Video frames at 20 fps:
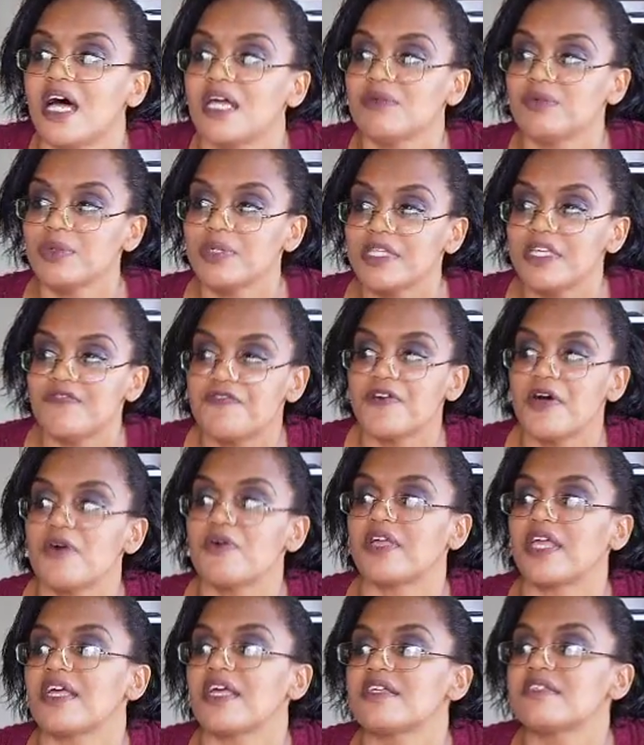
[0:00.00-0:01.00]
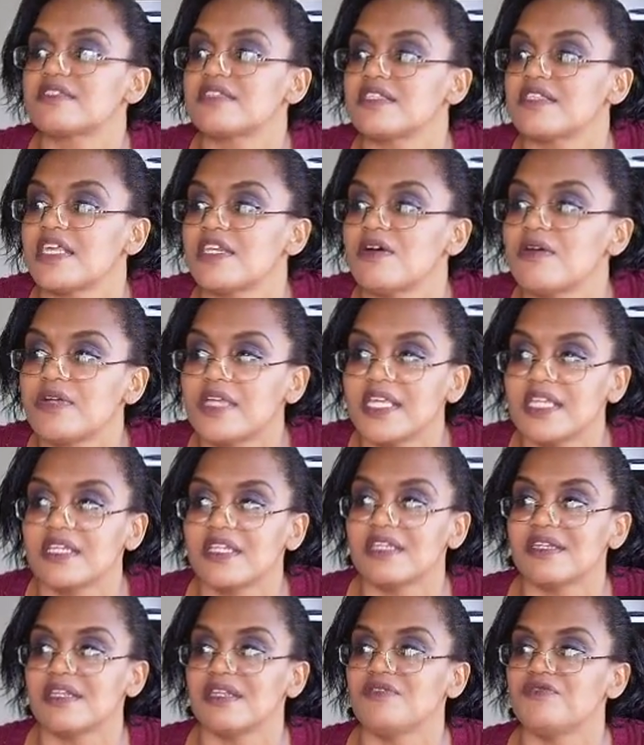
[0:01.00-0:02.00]
really focused, and they don't get
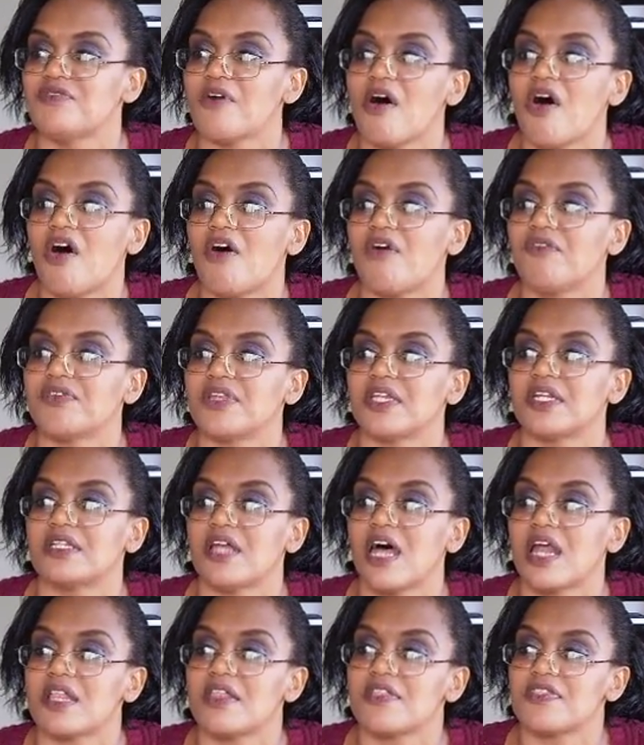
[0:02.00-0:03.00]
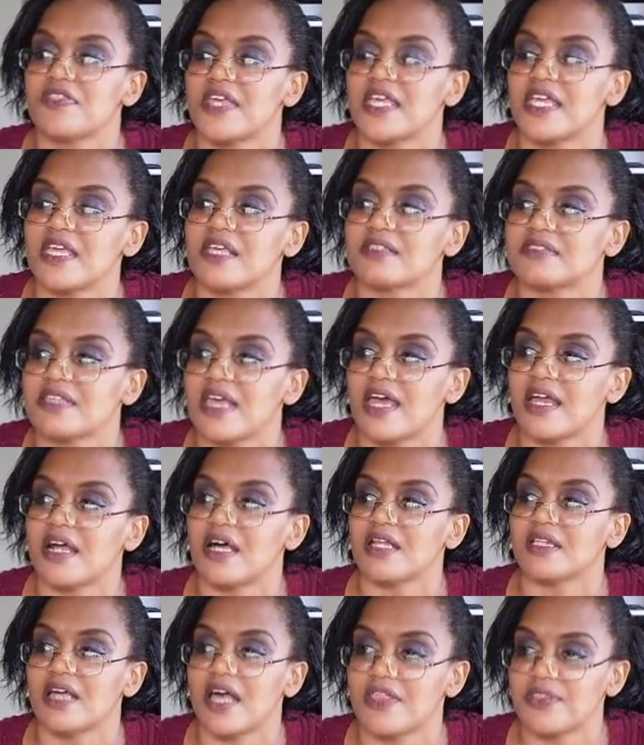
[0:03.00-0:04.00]
involved in a lot of the things that
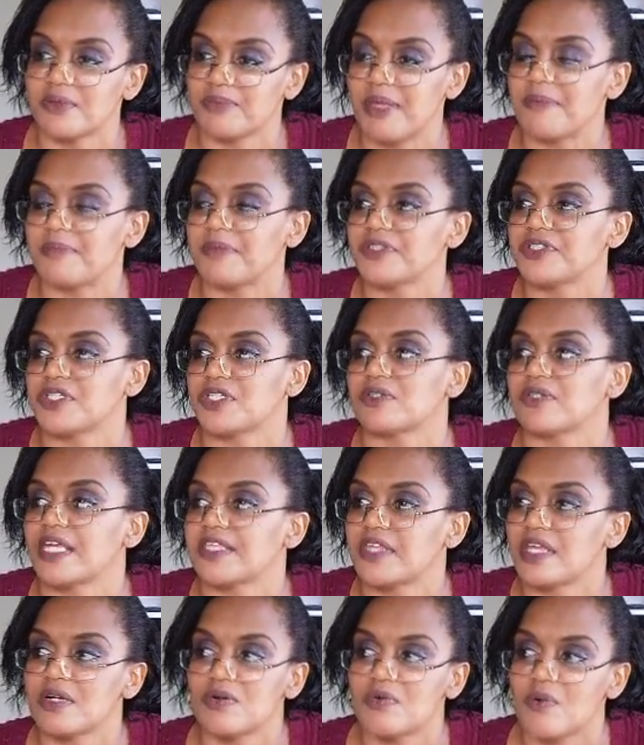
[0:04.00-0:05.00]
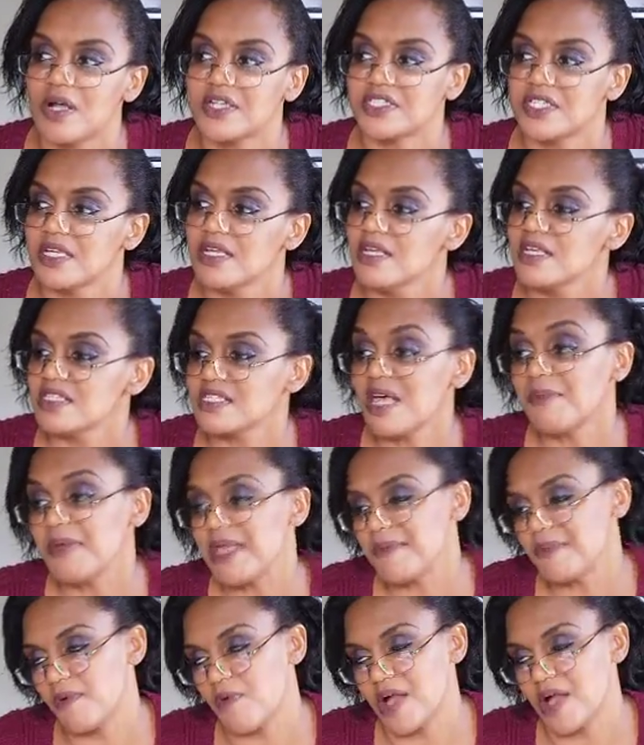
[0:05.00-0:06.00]
other people do. Like, they don't watch, some
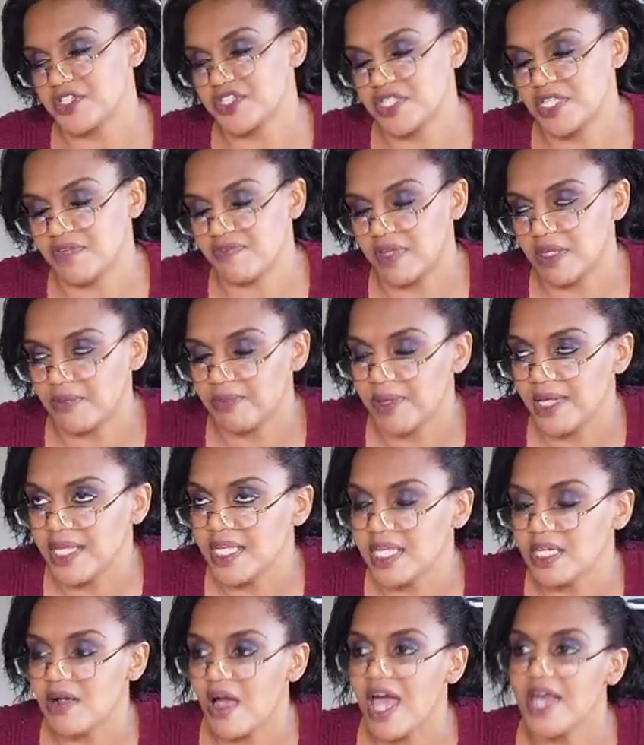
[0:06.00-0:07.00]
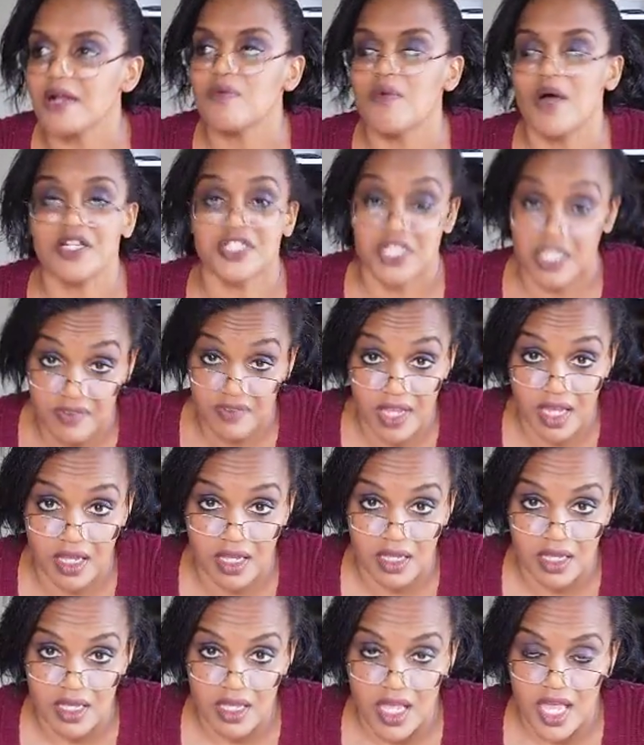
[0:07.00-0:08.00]
people watch TV, but, I don't watch TV.
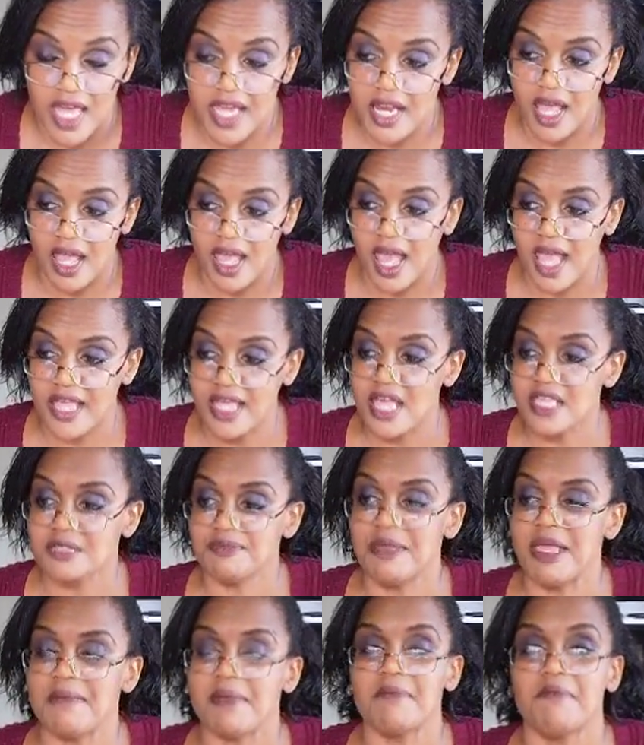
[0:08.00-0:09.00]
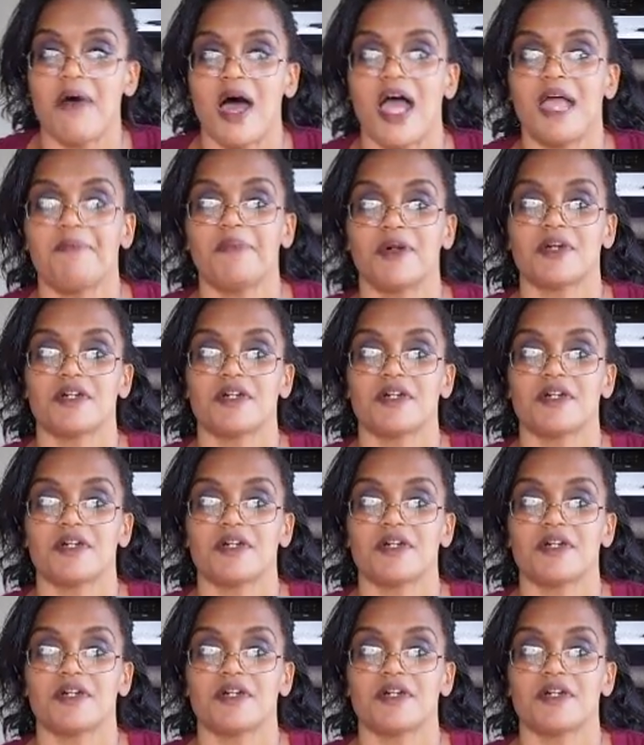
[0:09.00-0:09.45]
And I guess maybe my